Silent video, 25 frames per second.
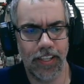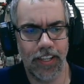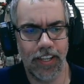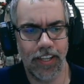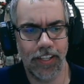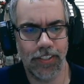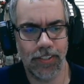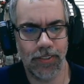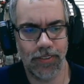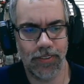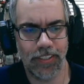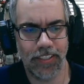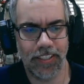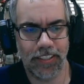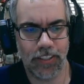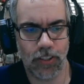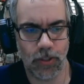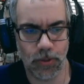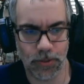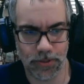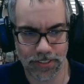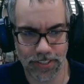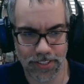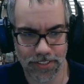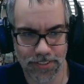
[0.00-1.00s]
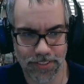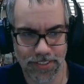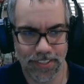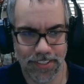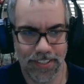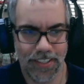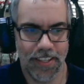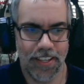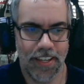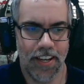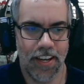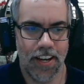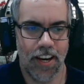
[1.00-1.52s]
unit of cultists,
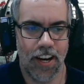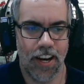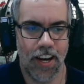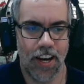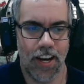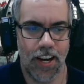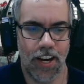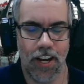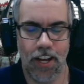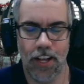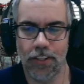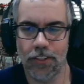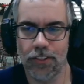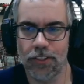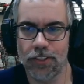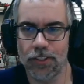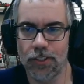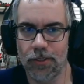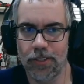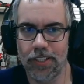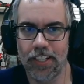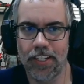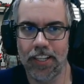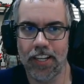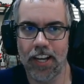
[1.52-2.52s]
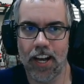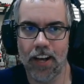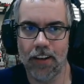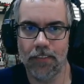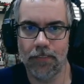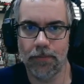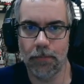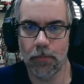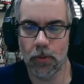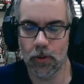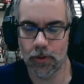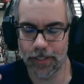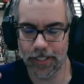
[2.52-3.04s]
a unit of
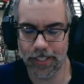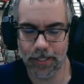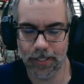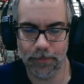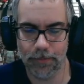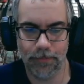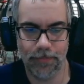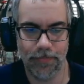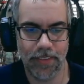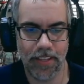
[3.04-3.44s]
Moroi,